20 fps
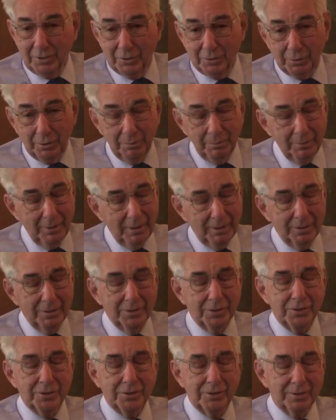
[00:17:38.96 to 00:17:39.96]

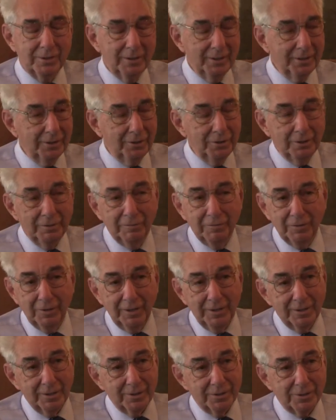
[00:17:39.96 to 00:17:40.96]
tremendously good
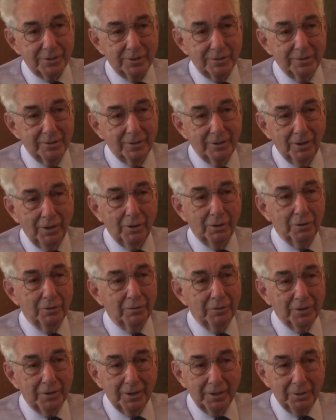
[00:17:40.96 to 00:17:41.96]
friends all over
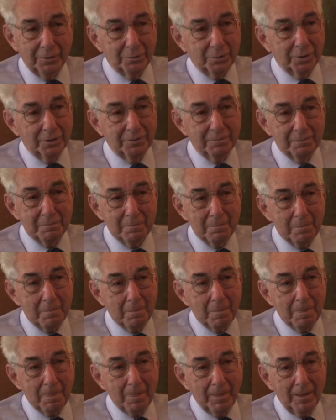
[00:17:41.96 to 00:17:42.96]
the country.
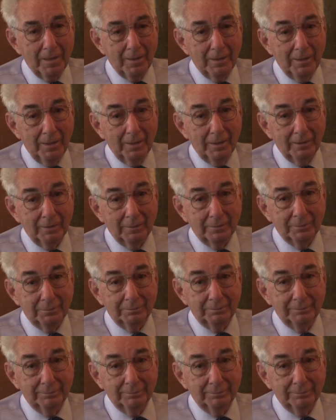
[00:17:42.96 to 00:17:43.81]
In